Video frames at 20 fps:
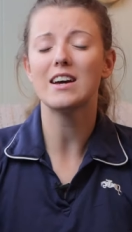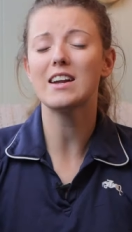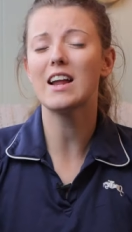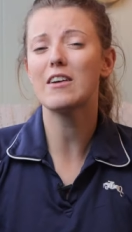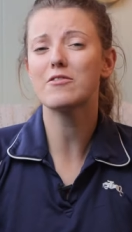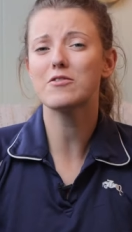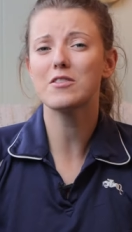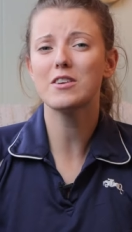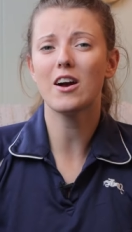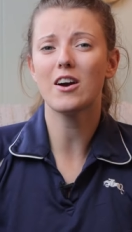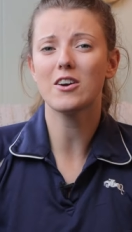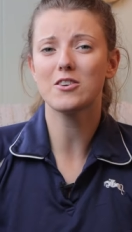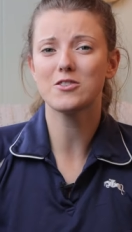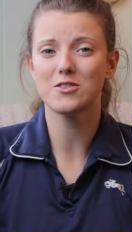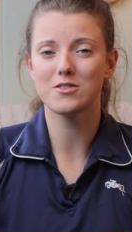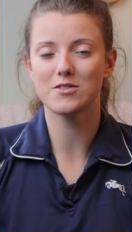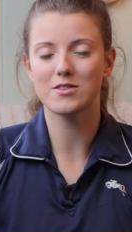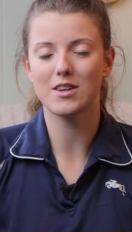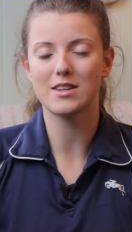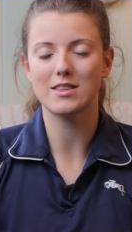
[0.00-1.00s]
Not every
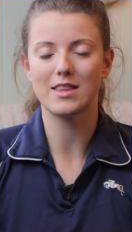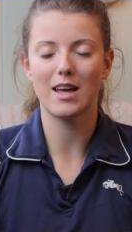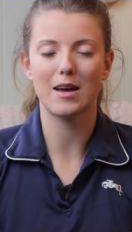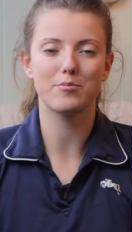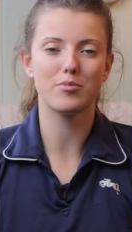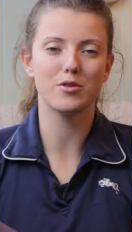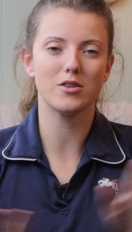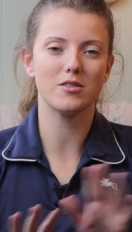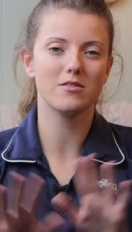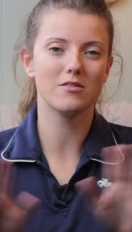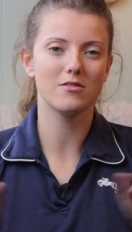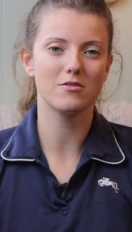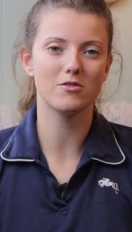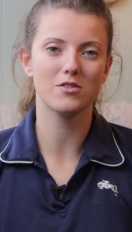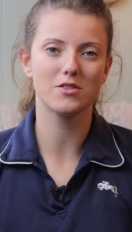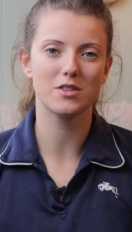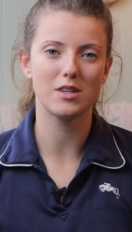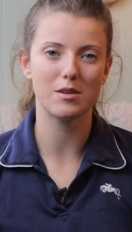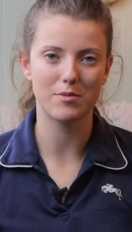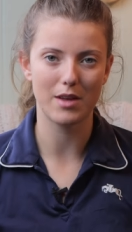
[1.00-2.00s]
auction's like that, but
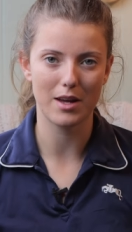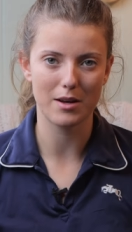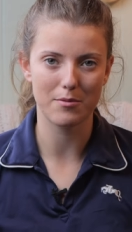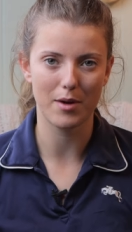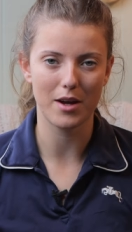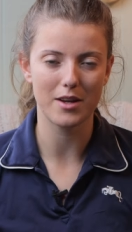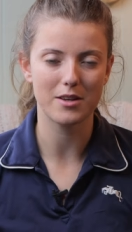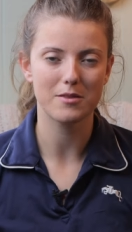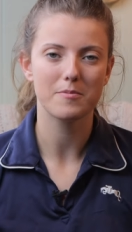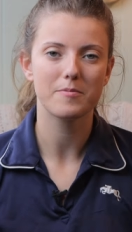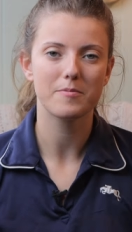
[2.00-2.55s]
just keep that in mind.